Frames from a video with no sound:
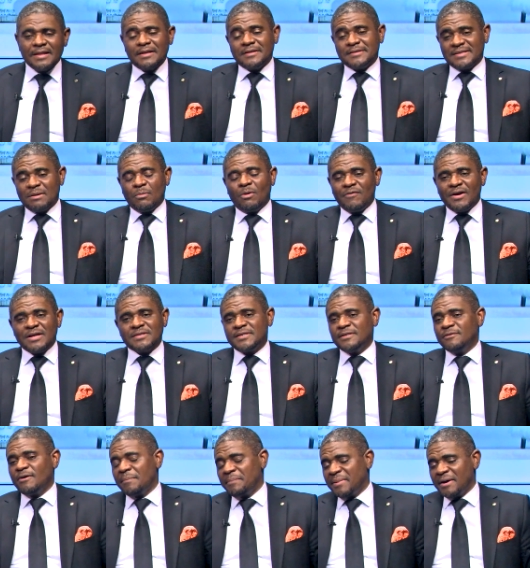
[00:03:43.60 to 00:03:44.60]
Some of us
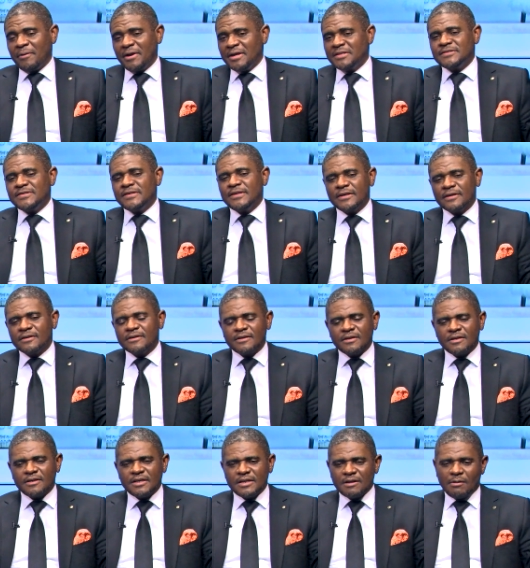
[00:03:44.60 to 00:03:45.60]
in our parenting,
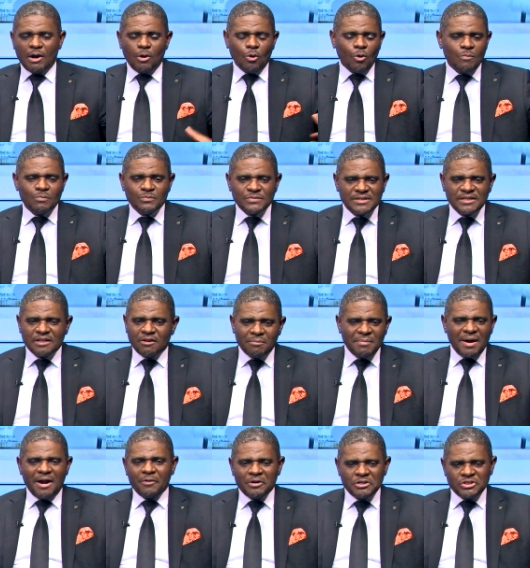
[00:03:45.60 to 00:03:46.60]
in our homes, in our
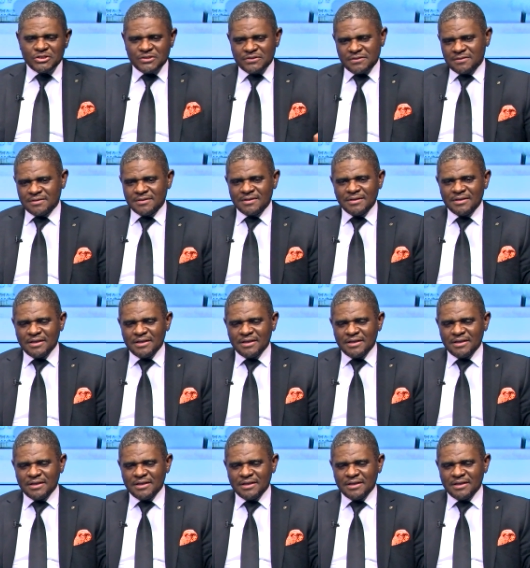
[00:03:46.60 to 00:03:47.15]
marriages,